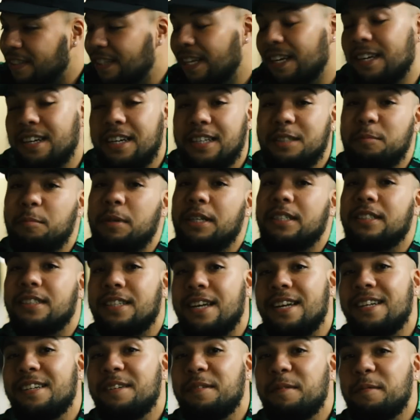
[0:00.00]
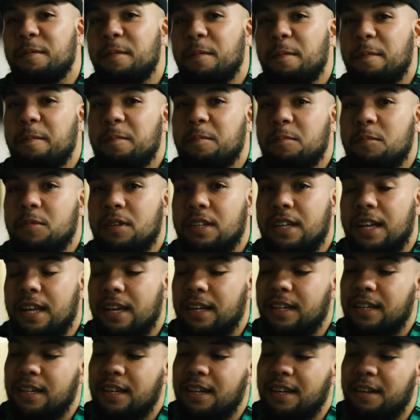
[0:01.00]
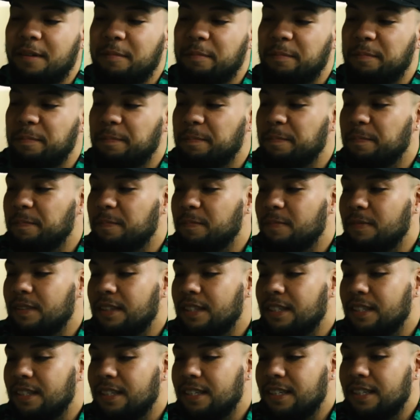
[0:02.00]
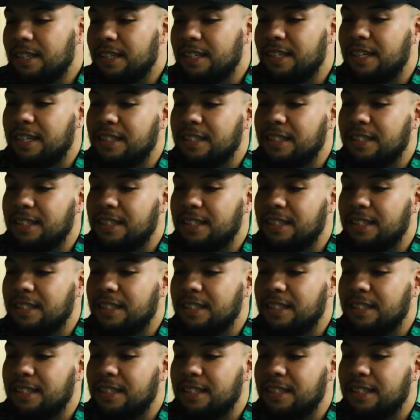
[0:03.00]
that guy's my son. Like, you know,